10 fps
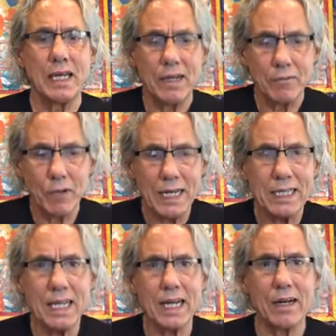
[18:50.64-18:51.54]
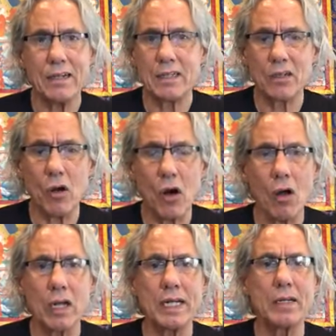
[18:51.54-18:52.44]
And right there,
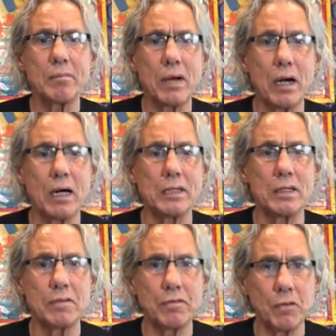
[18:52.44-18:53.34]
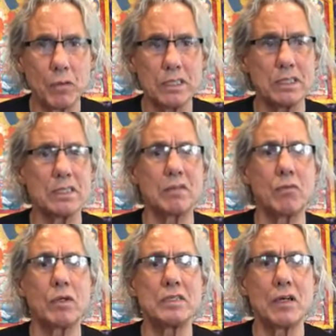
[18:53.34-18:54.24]
calling upon the forces of
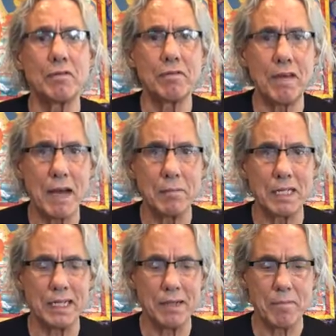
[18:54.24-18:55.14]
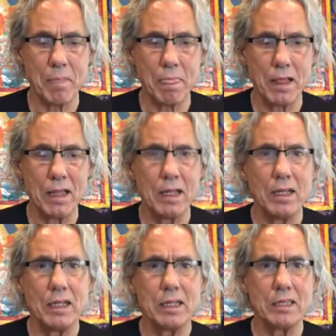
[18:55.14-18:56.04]
one's own family
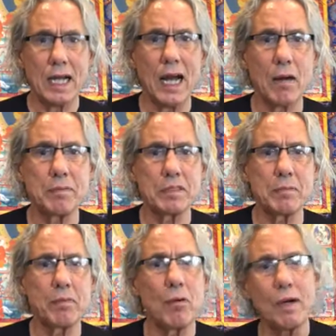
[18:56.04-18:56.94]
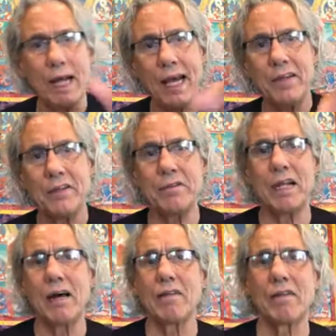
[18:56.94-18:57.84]
to help support, hey, you
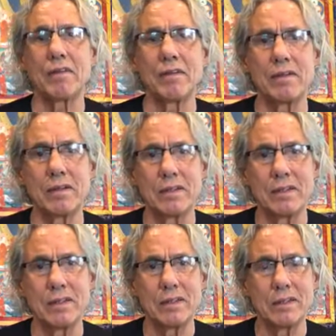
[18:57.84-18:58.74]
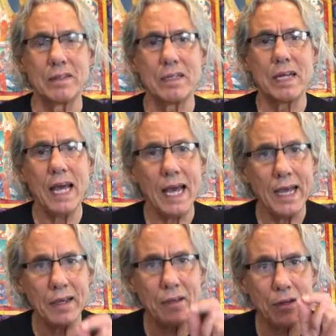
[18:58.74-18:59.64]
death,
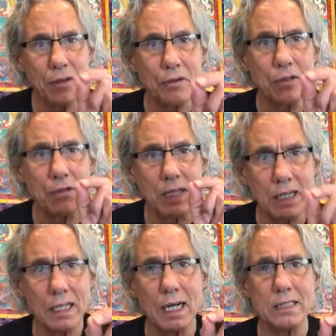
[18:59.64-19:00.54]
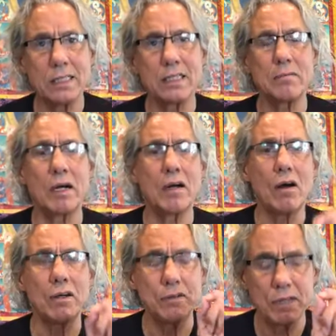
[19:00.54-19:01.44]
hey, you cannot steal my
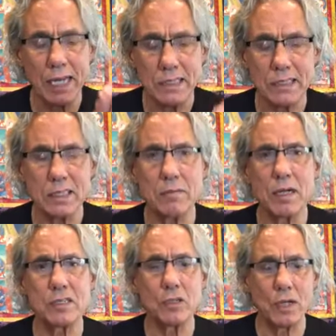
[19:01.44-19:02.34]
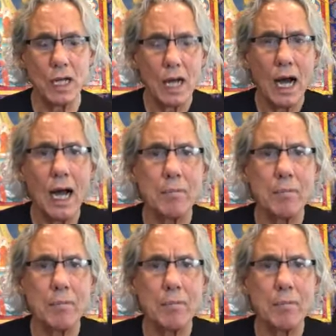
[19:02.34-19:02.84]
heart, you can't steal my joy. I